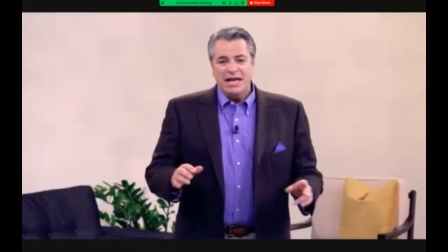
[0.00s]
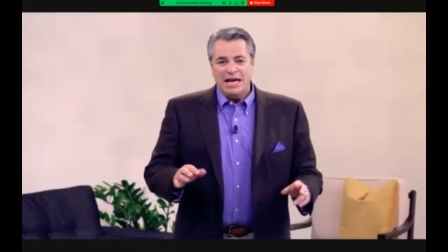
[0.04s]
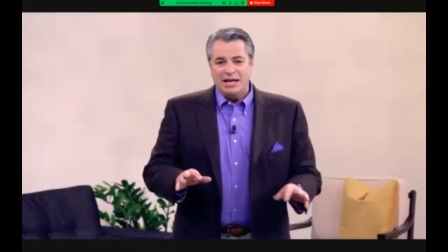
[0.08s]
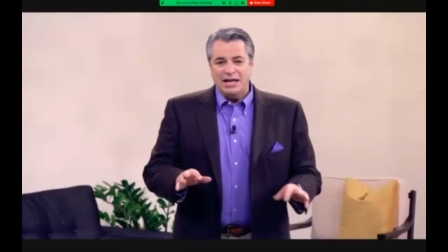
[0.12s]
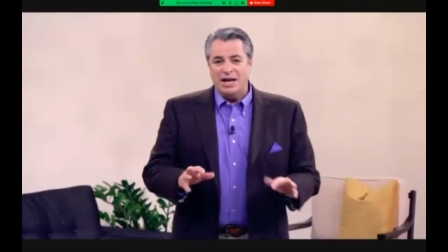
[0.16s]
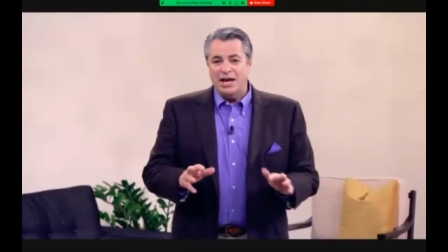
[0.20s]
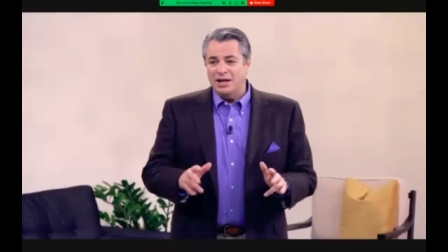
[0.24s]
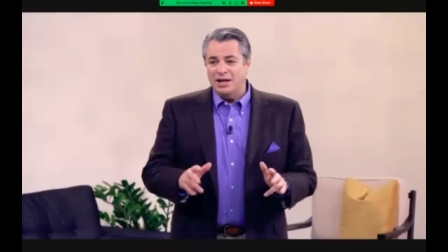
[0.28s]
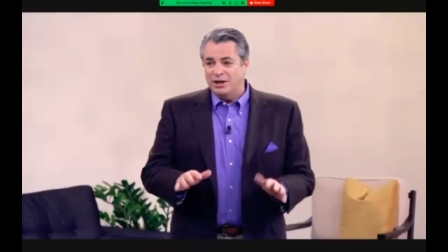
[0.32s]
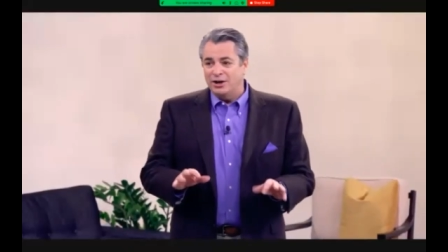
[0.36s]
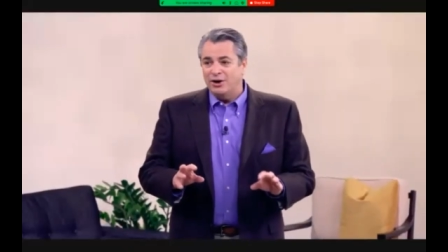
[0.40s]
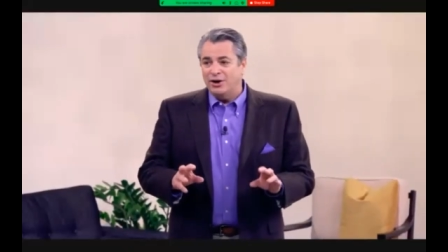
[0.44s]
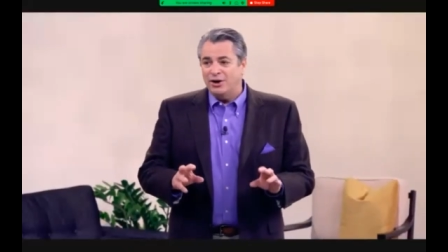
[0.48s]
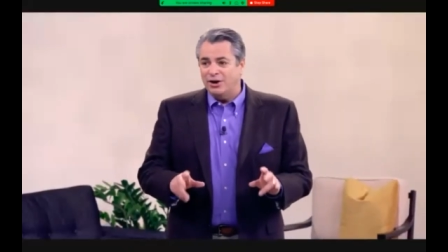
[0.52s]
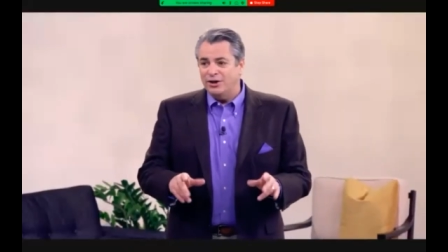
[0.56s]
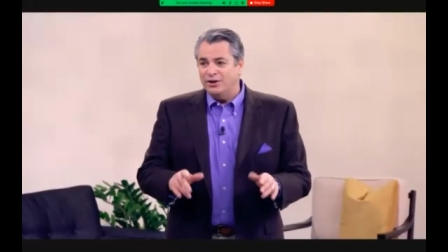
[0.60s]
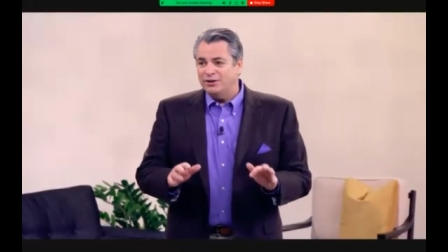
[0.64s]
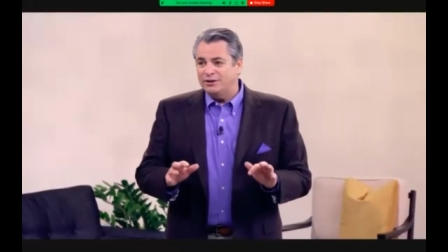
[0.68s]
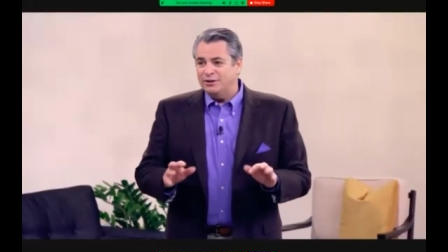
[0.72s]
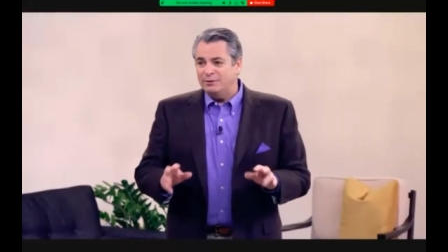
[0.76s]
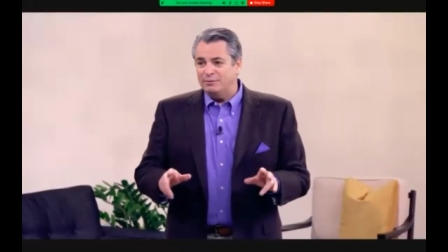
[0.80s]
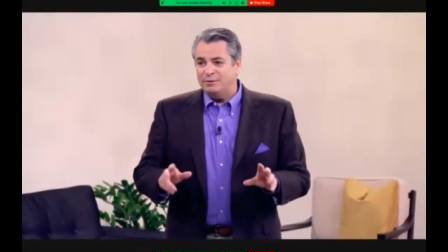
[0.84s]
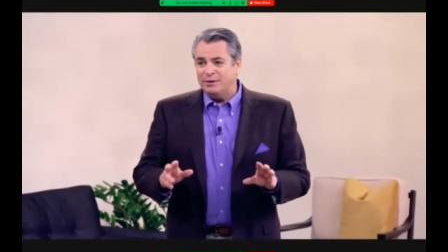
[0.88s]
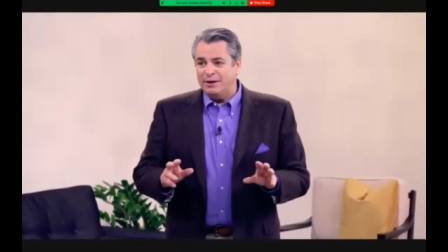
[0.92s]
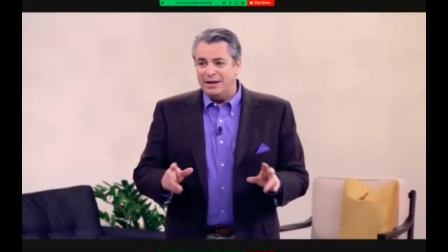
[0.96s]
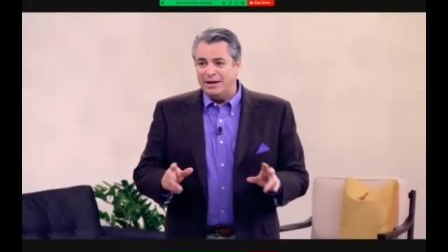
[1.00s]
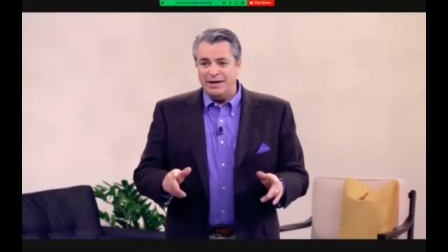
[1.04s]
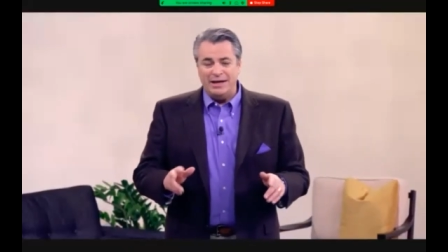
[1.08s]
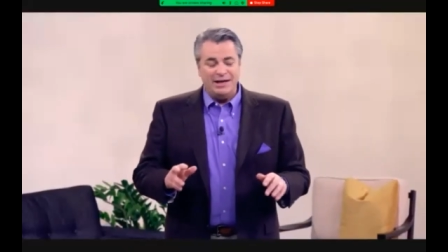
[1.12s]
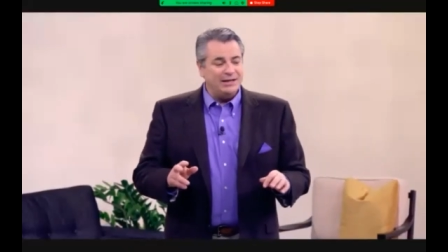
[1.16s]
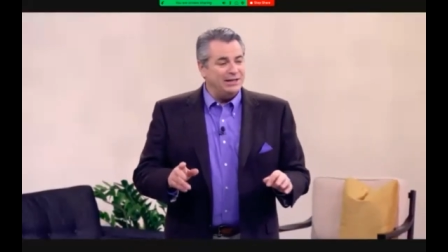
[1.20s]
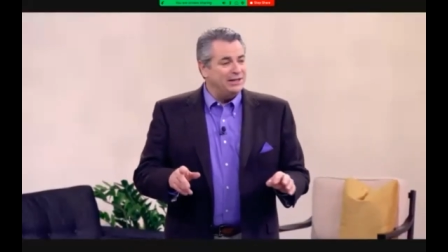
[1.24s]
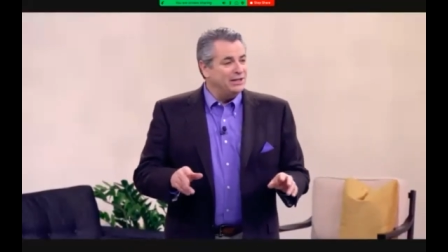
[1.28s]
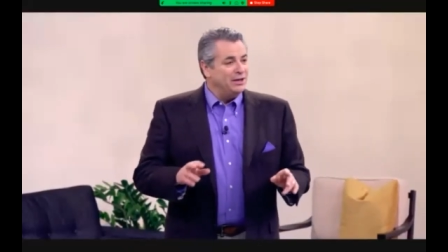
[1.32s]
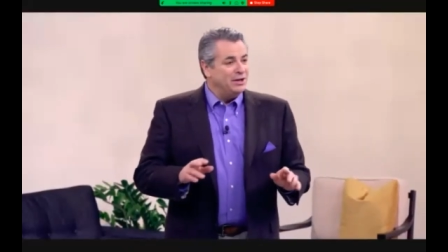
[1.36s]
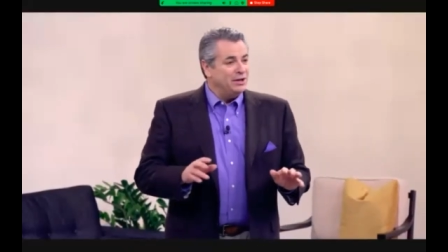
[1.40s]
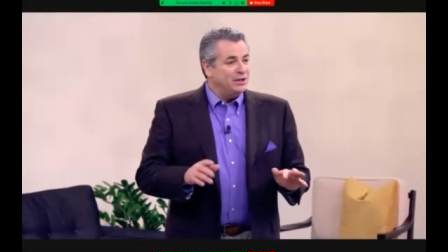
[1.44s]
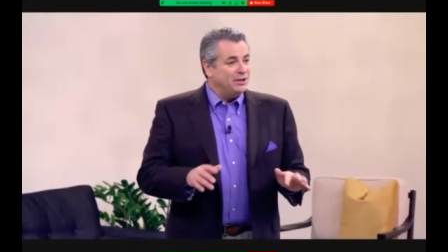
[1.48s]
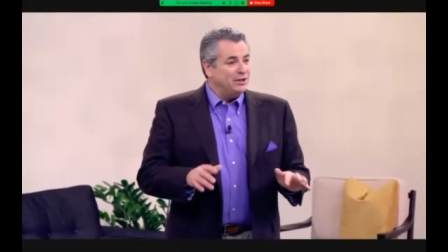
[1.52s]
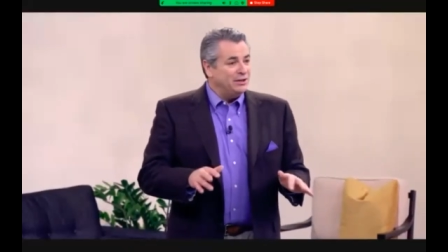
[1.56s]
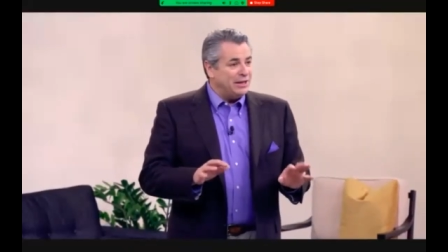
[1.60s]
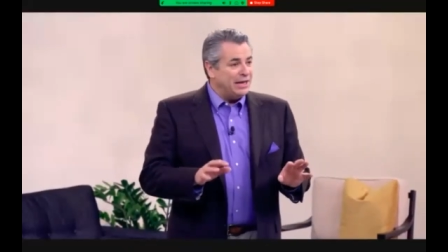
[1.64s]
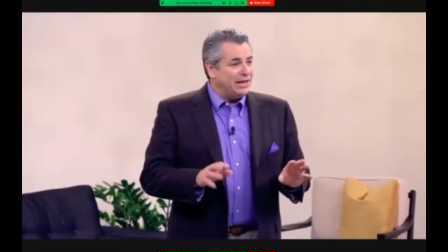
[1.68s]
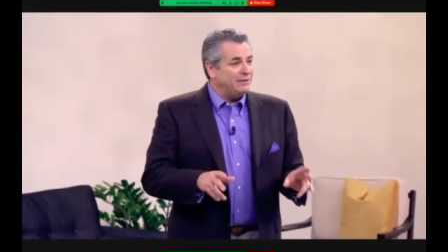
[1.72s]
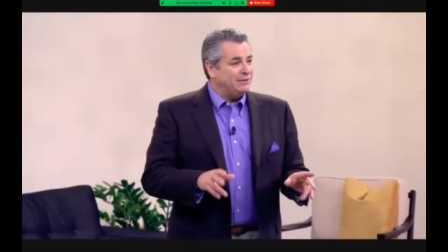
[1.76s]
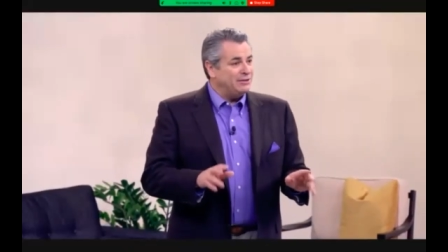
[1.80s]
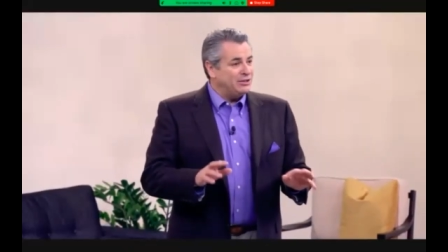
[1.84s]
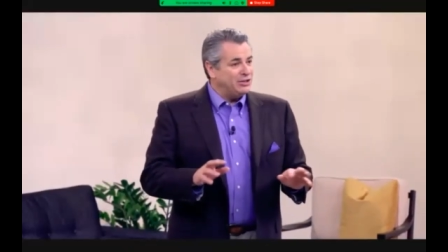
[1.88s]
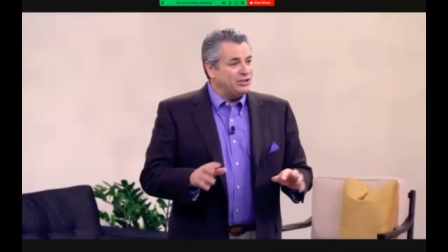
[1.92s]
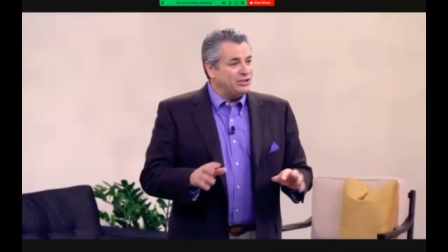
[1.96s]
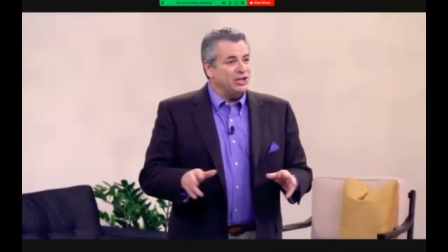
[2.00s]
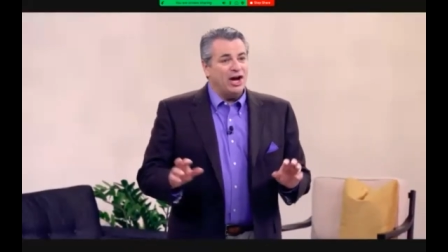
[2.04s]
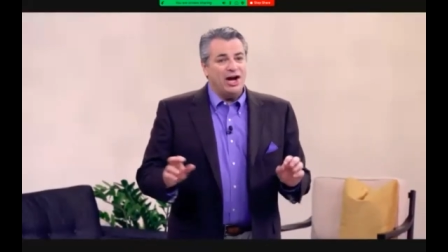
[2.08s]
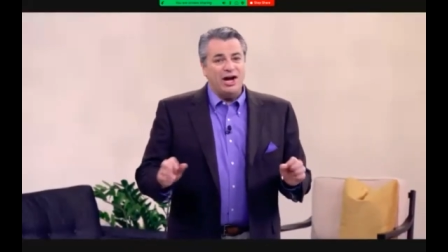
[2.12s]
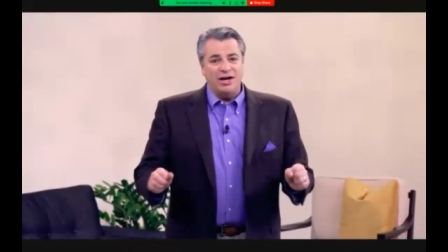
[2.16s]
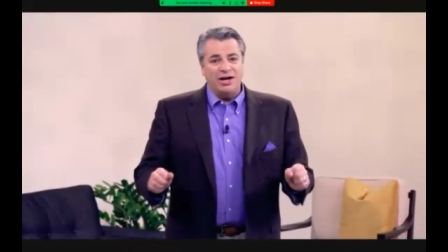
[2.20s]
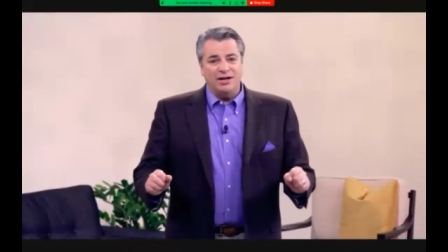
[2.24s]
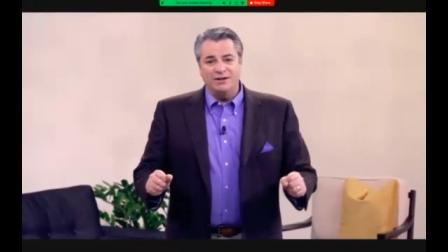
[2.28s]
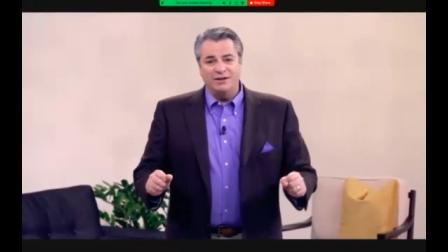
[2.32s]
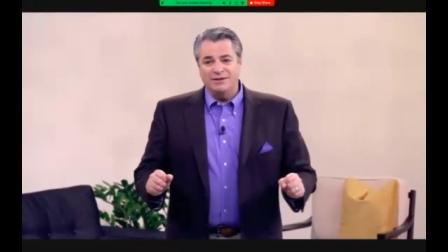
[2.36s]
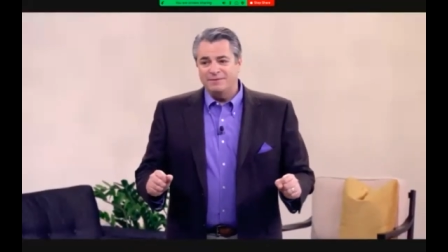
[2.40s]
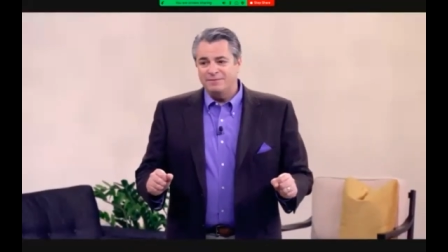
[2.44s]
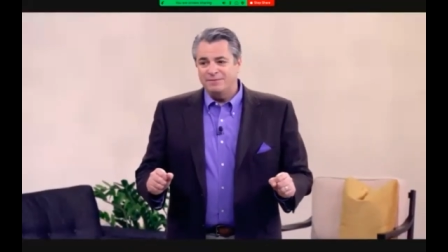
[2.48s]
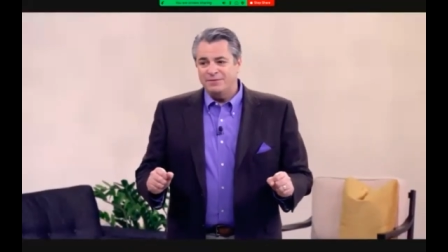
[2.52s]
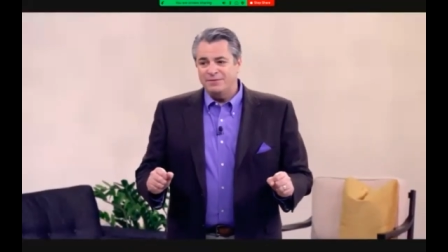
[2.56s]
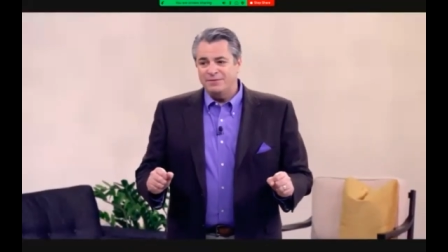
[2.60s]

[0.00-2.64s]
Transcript: and I learned to play that song.